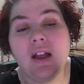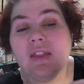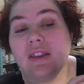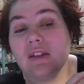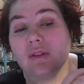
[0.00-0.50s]

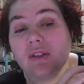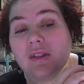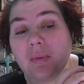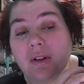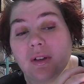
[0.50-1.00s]
These are the
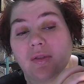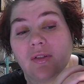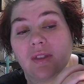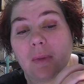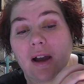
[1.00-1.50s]
spoilers for
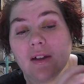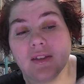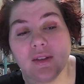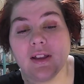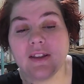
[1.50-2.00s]
the box.
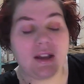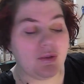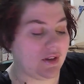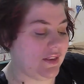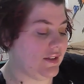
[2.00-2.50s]
So let's not
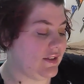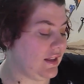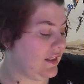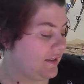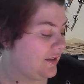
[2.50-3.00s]
read this yet.
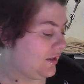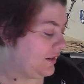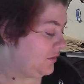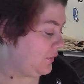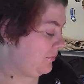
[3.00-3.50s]
Let's get into it.